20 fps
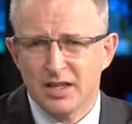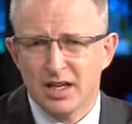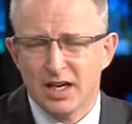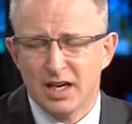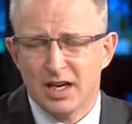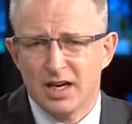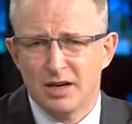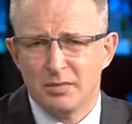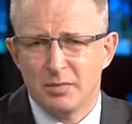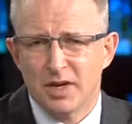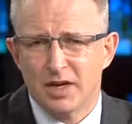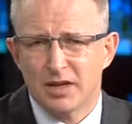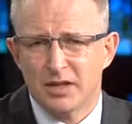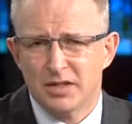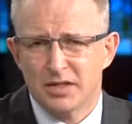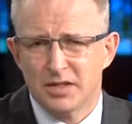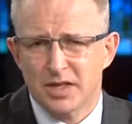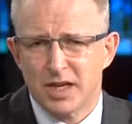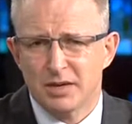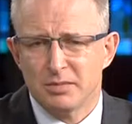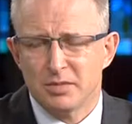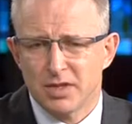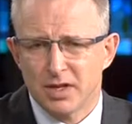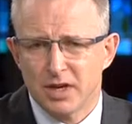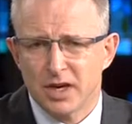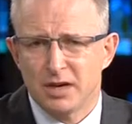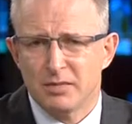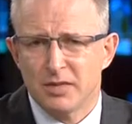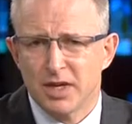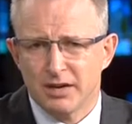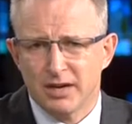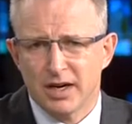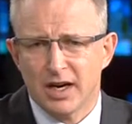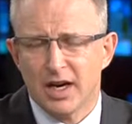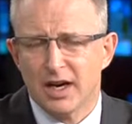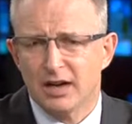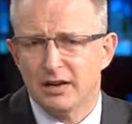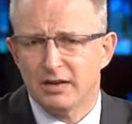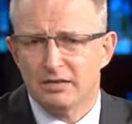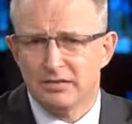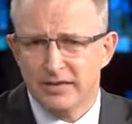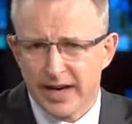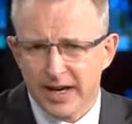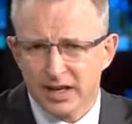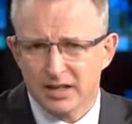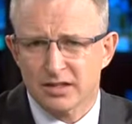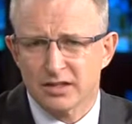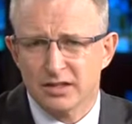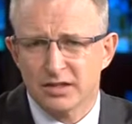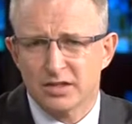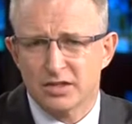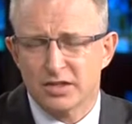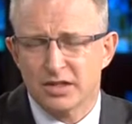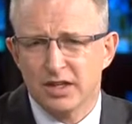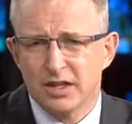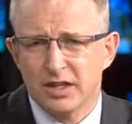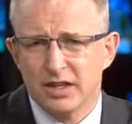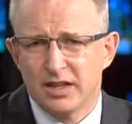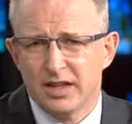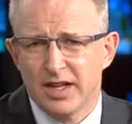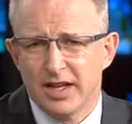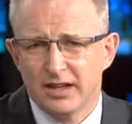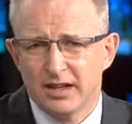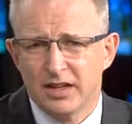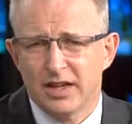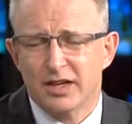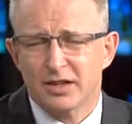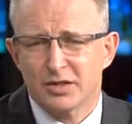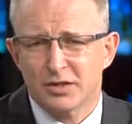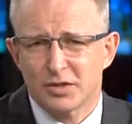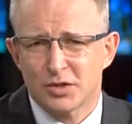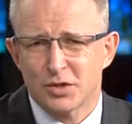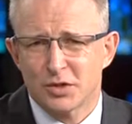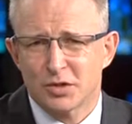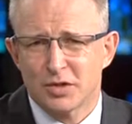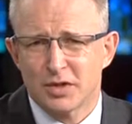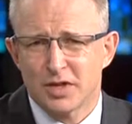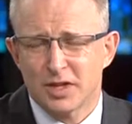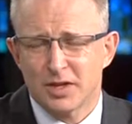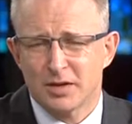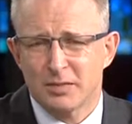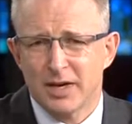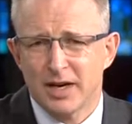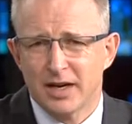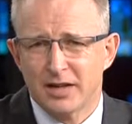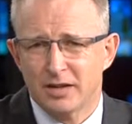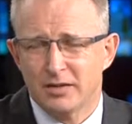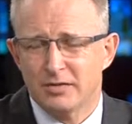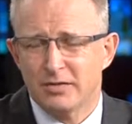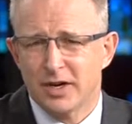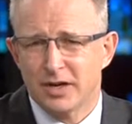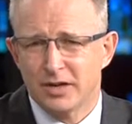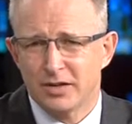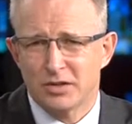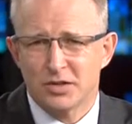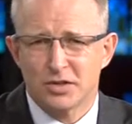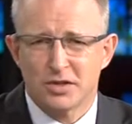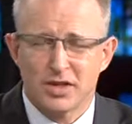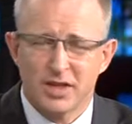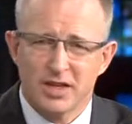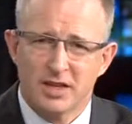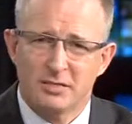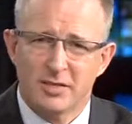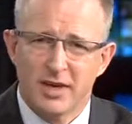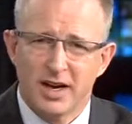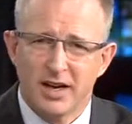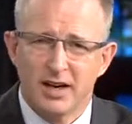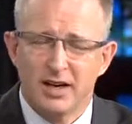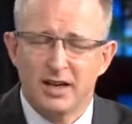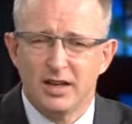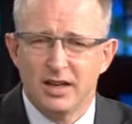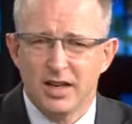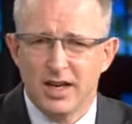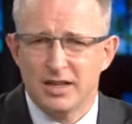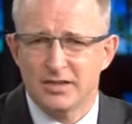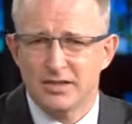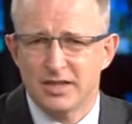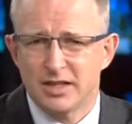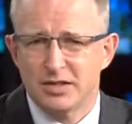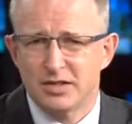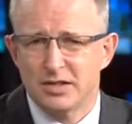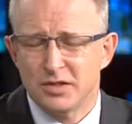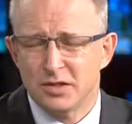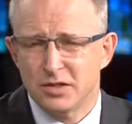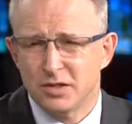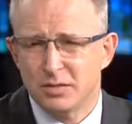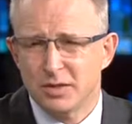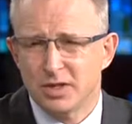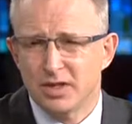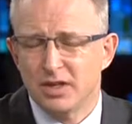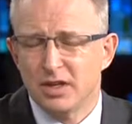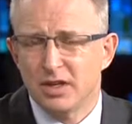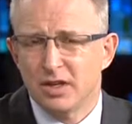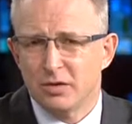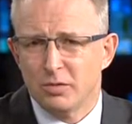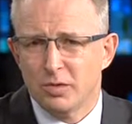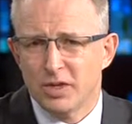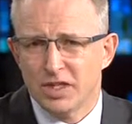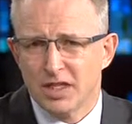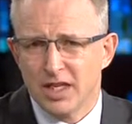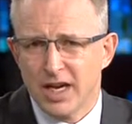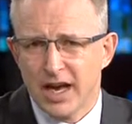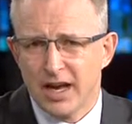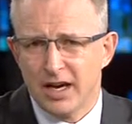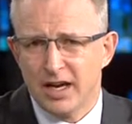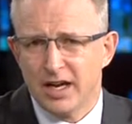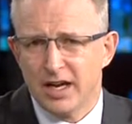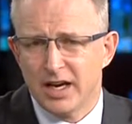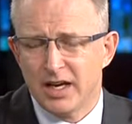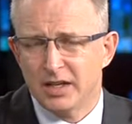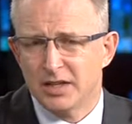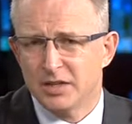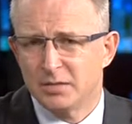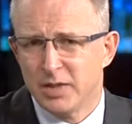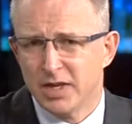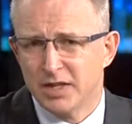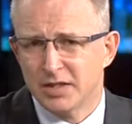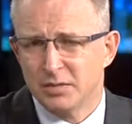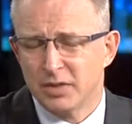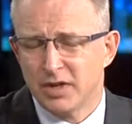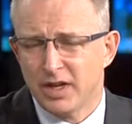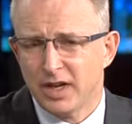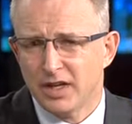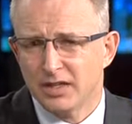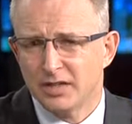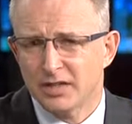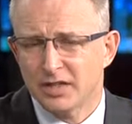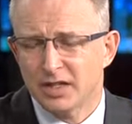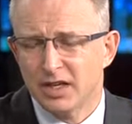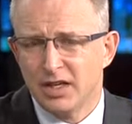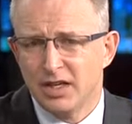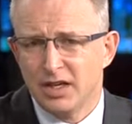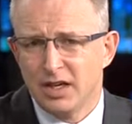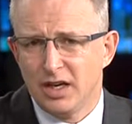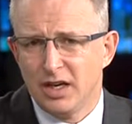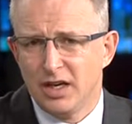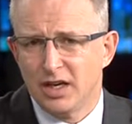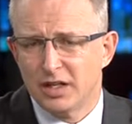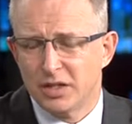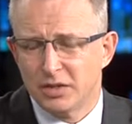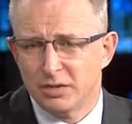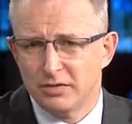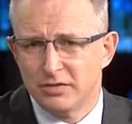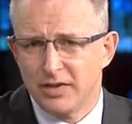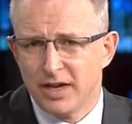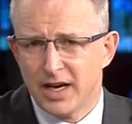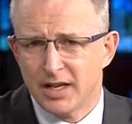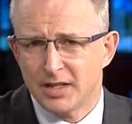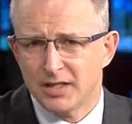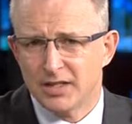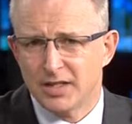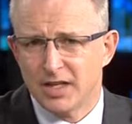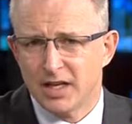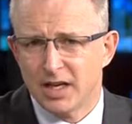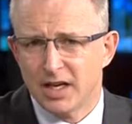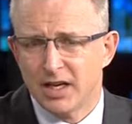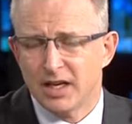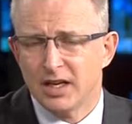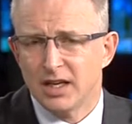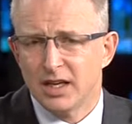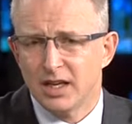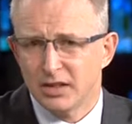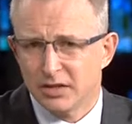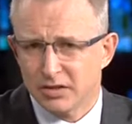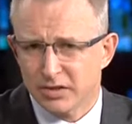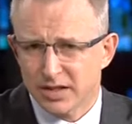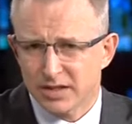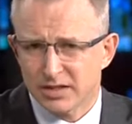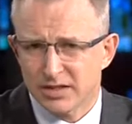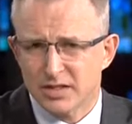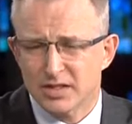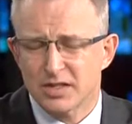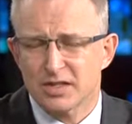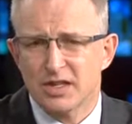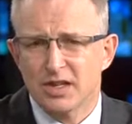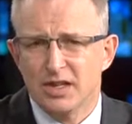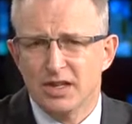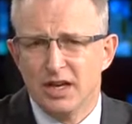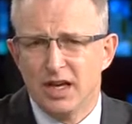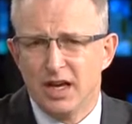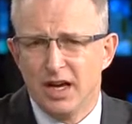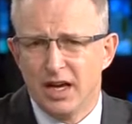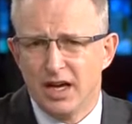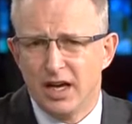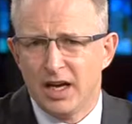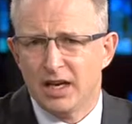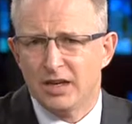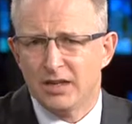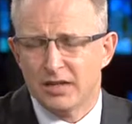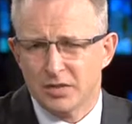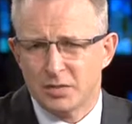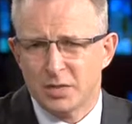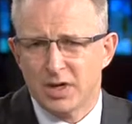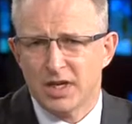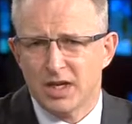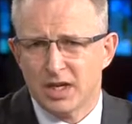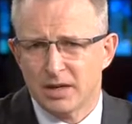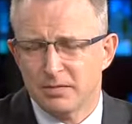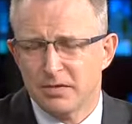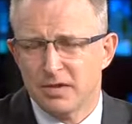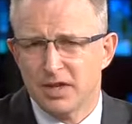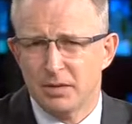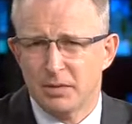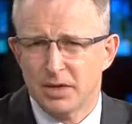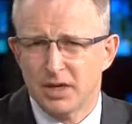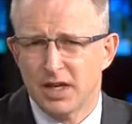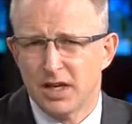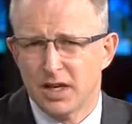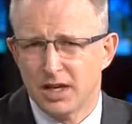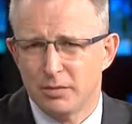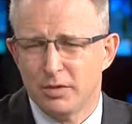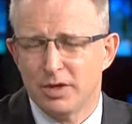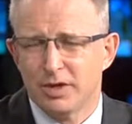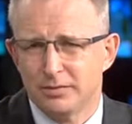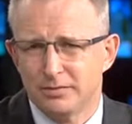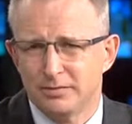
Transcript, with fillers: uh, but at the same time, there are factors that electors should think about, that voters should think about as they determine which candidate is best placed uh, to advance their interests and to speak up for them in Canberra.